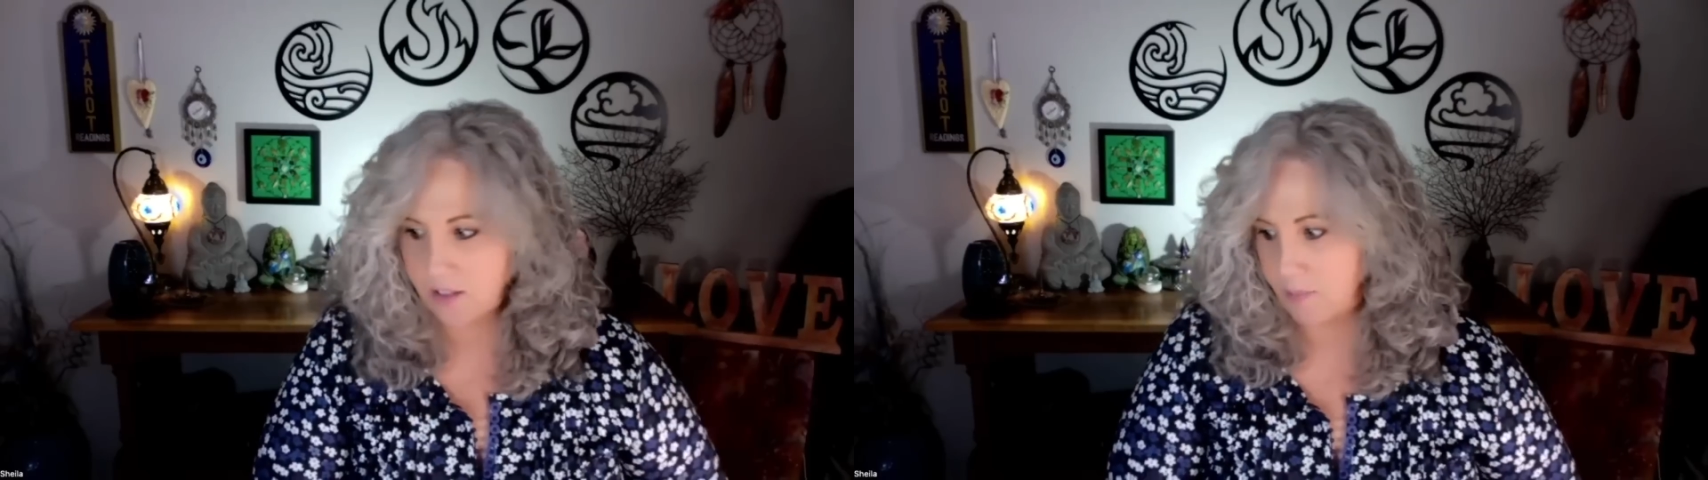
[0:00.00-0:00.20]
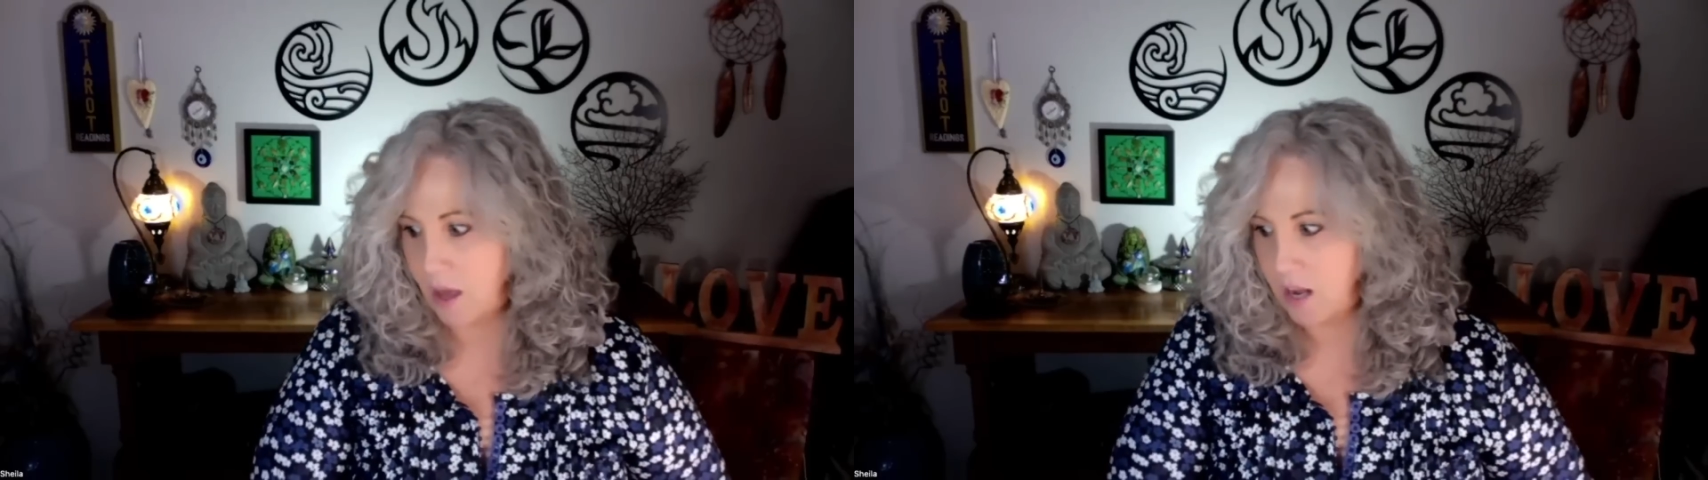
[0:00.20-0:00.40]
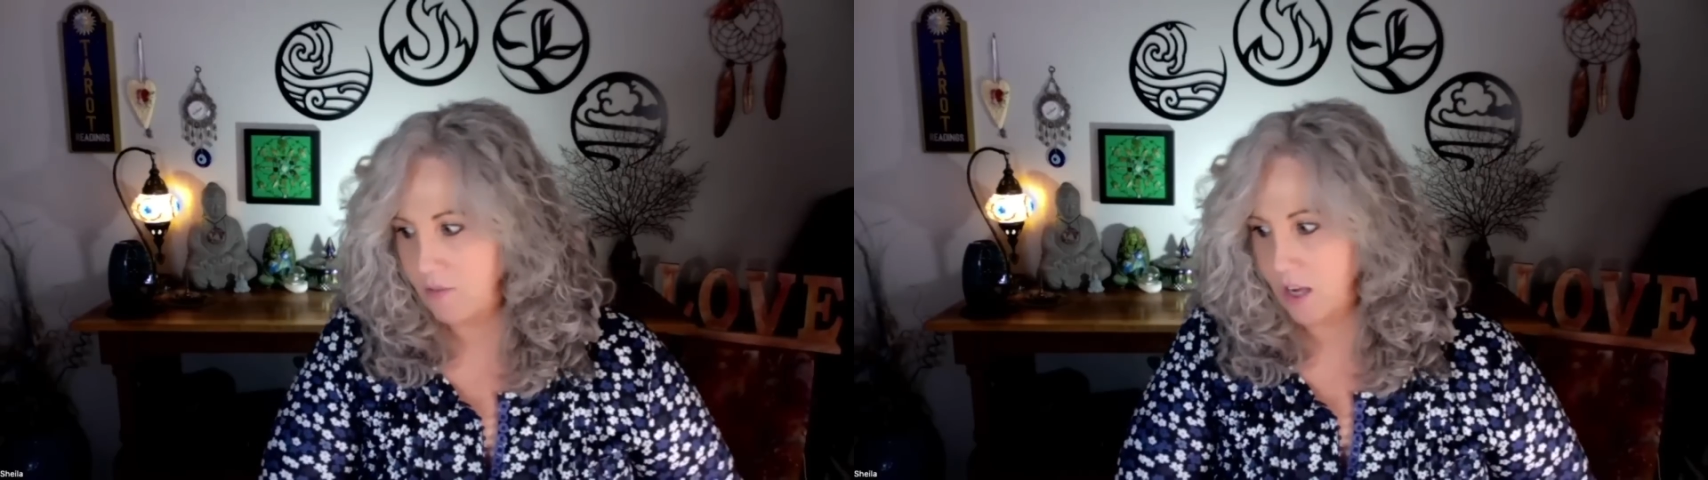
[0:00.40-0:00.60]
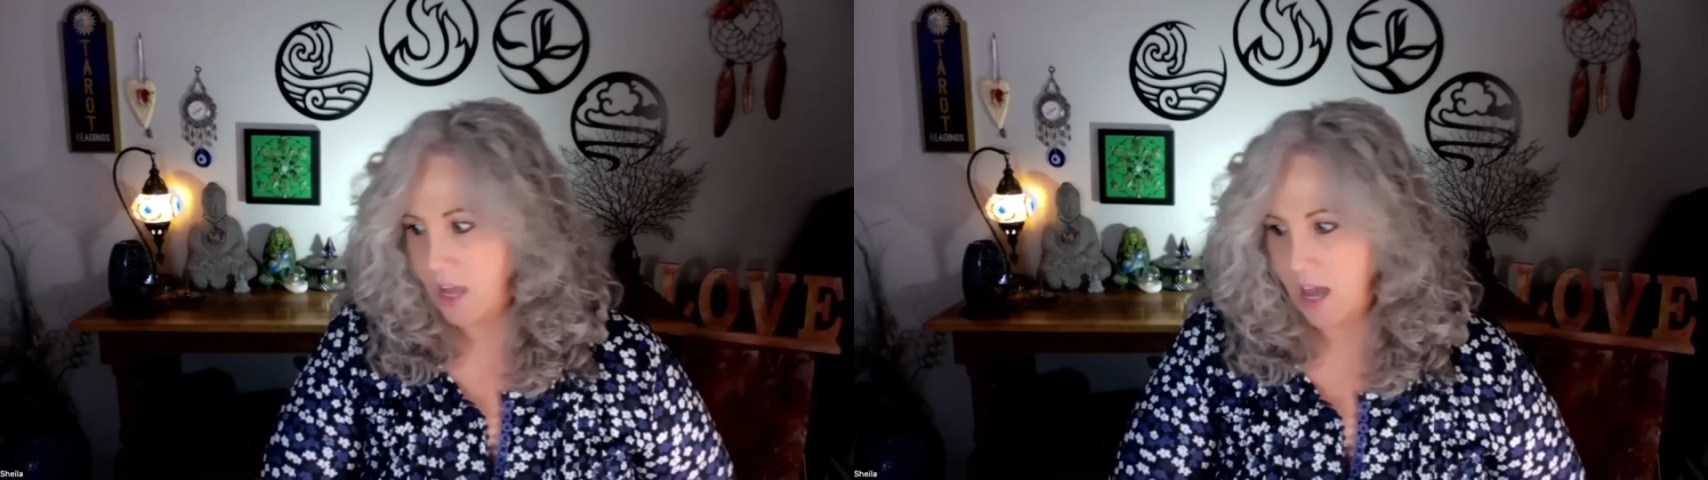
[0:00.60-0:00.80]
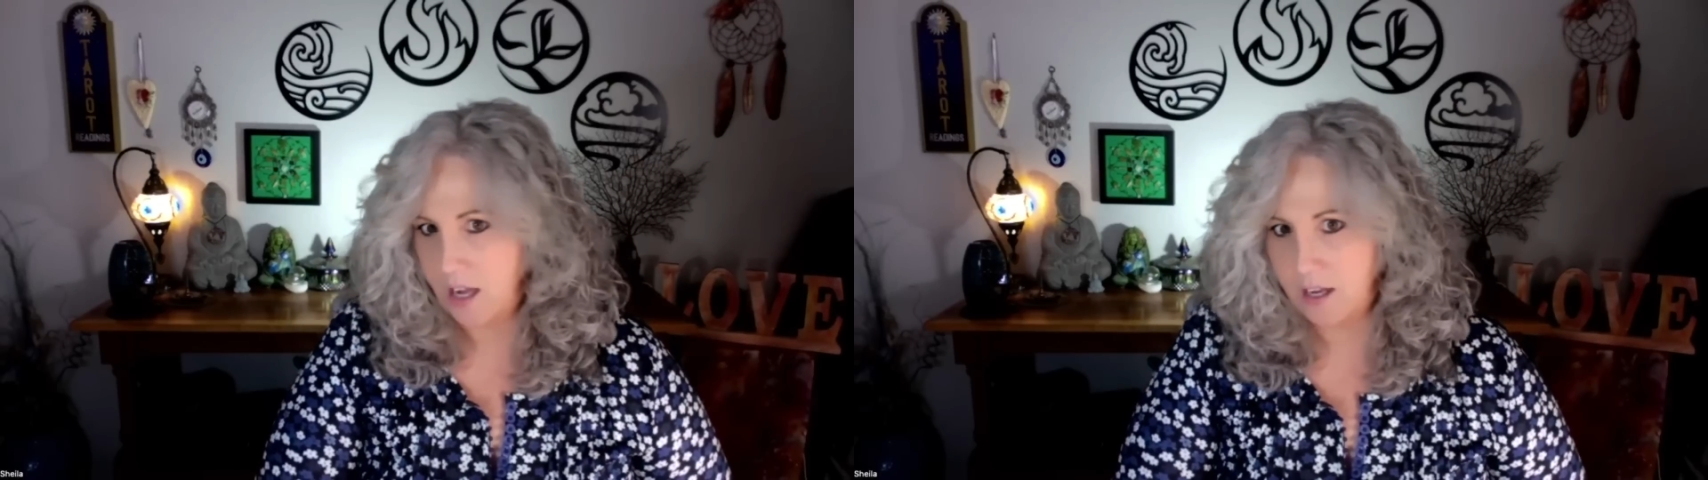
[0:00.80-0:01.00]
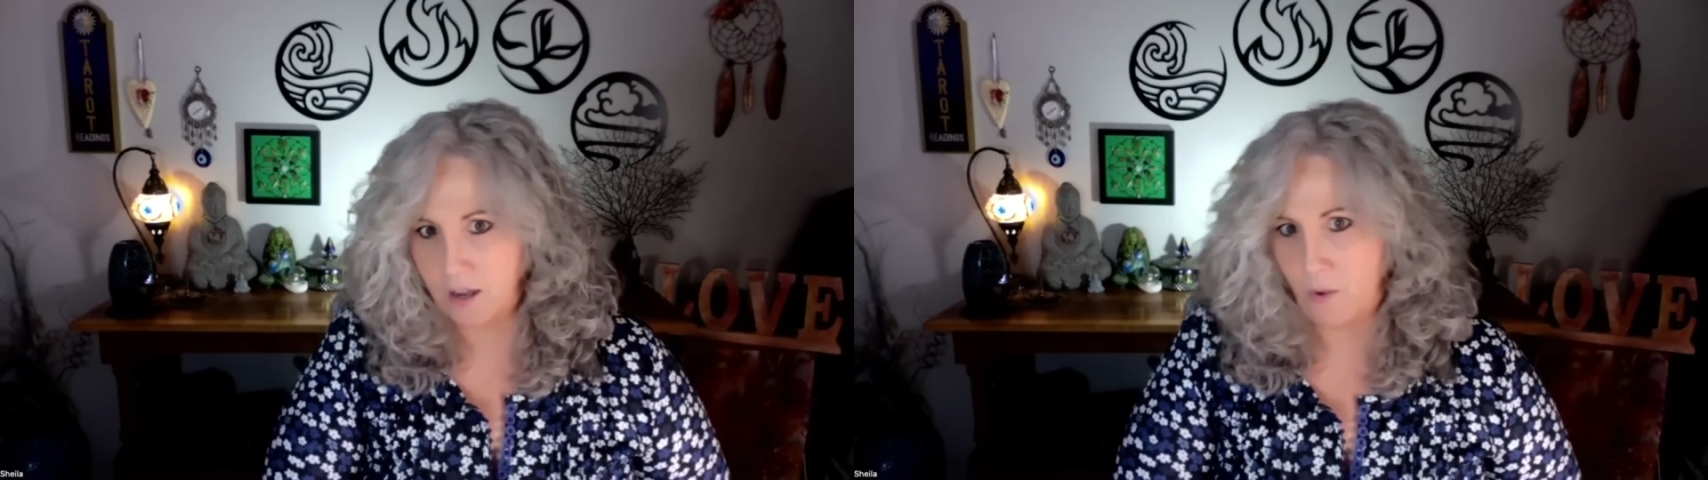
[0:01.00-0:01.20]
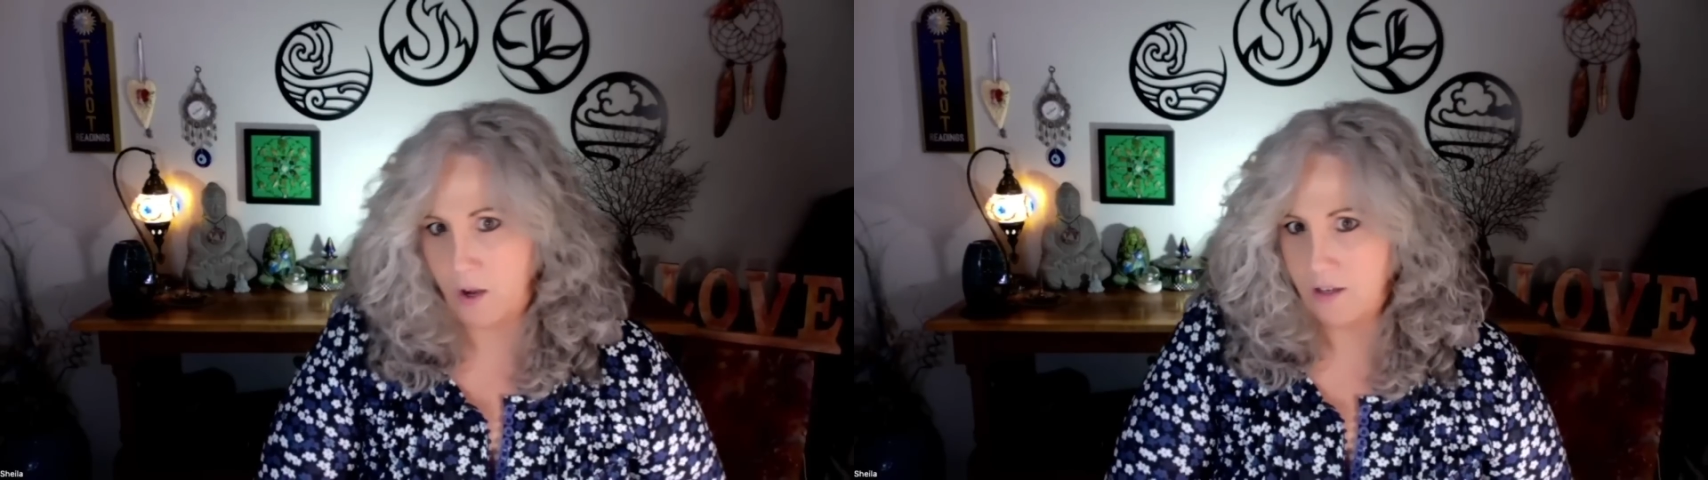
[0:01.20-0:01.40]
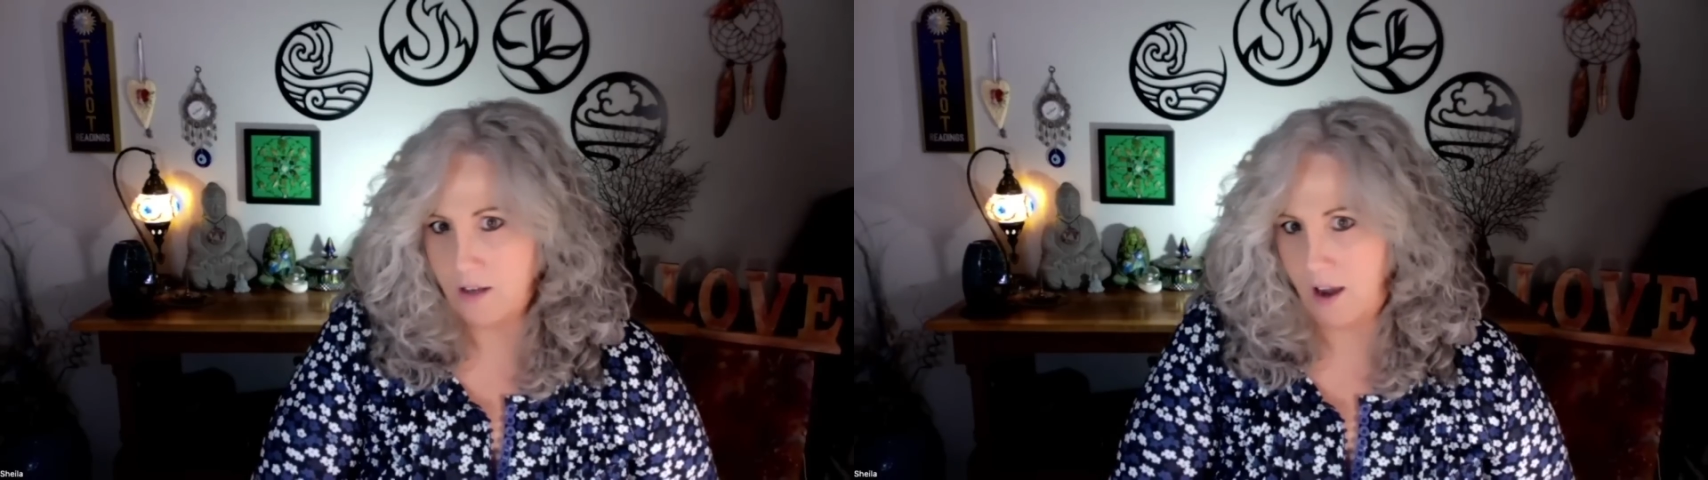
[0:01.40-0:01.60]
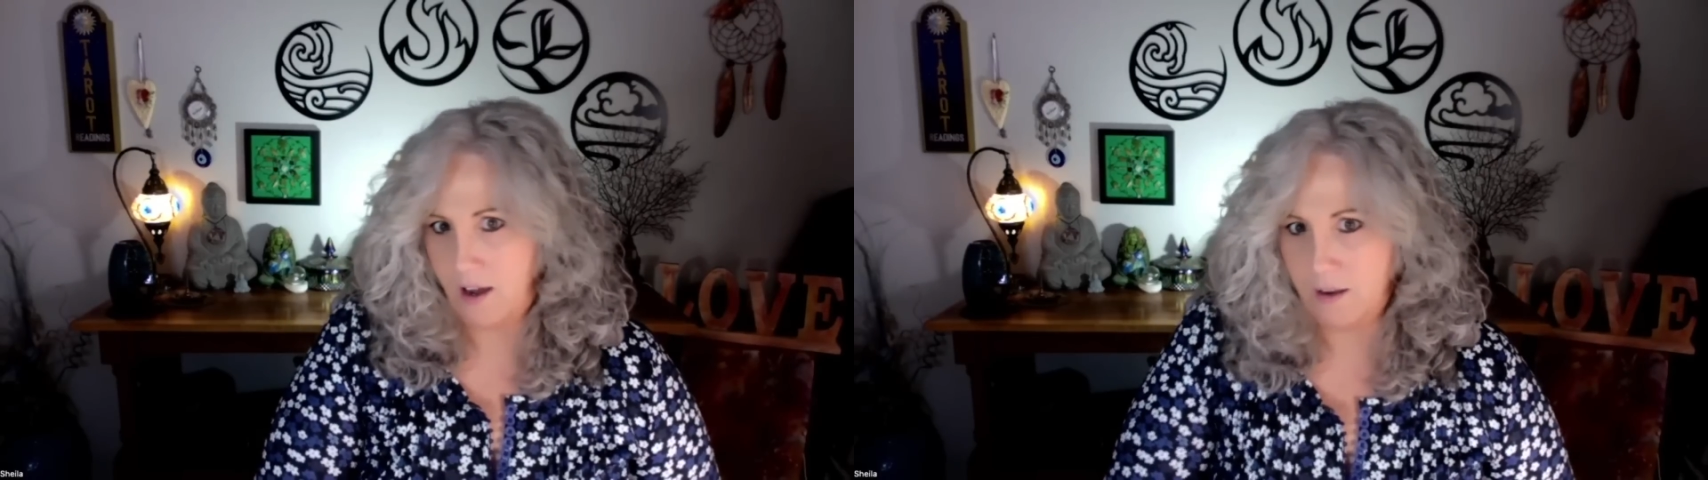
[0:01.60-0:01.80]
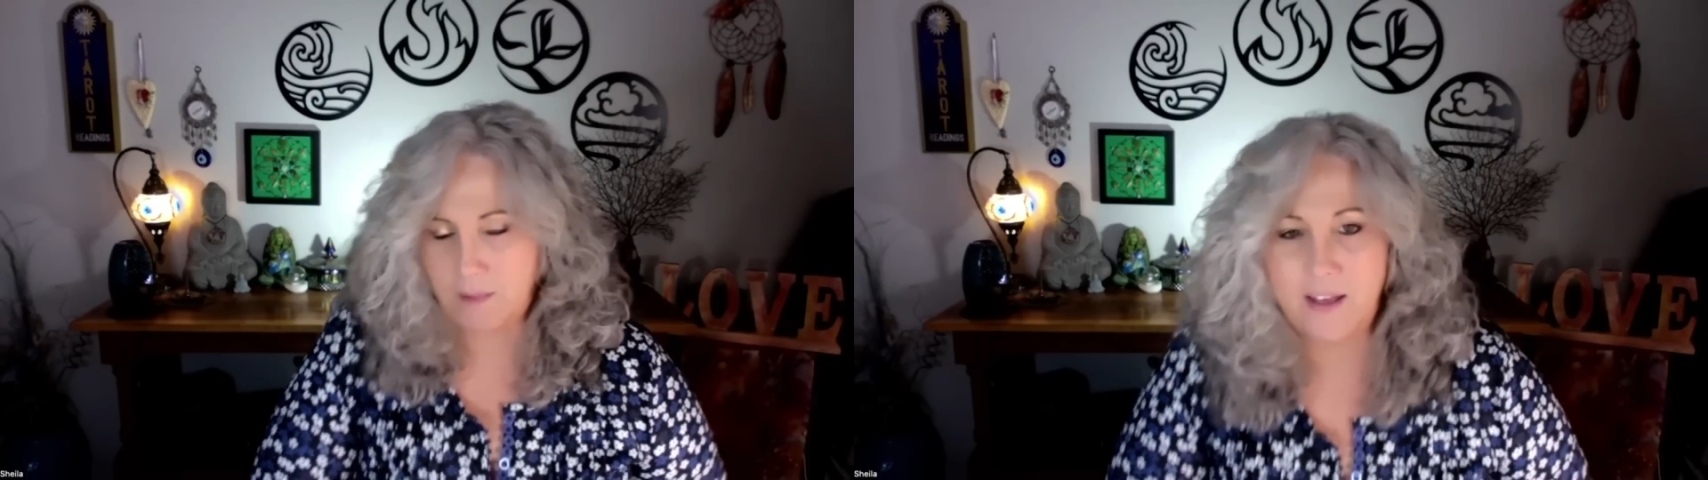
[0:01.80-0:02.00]
I'm not even a candidate. What are you
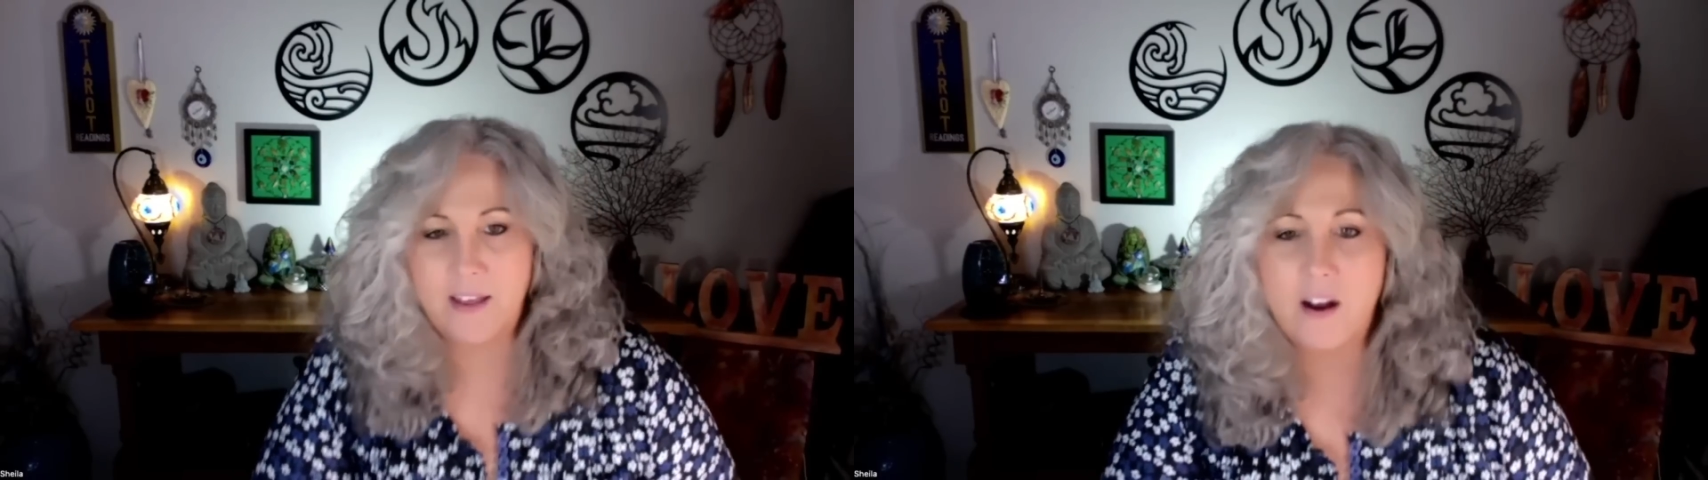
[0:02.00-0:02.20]
talking about?